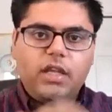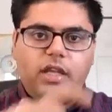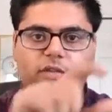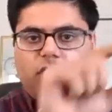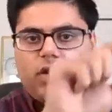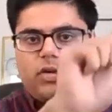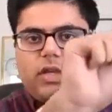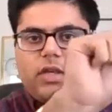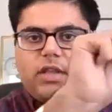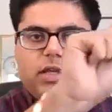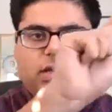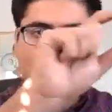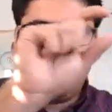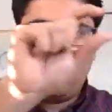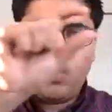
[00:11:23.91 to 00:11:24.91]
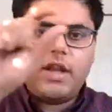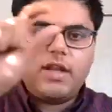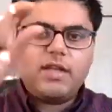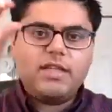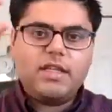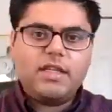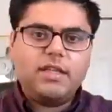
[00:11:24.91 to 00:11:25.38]
given only the
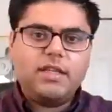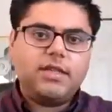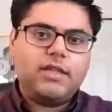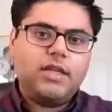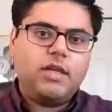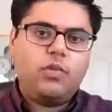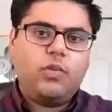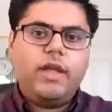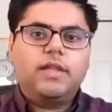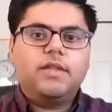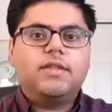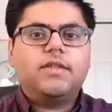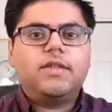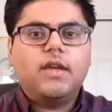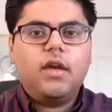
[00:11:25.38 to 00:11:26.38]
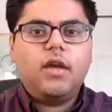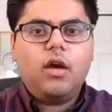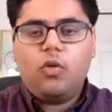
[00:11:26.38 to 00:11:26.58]
1D sequence